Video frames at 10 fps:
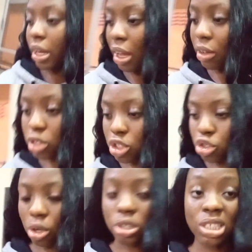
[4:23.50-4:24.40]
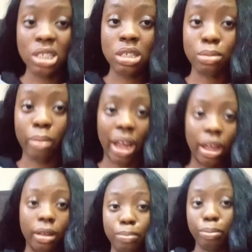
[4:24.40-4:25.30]
I have to dust
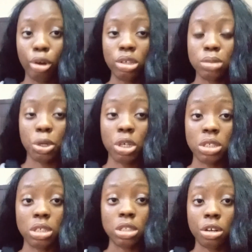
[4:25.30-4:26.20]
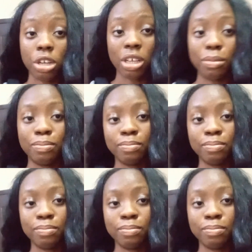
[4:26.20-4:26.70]
my box because it's dirty.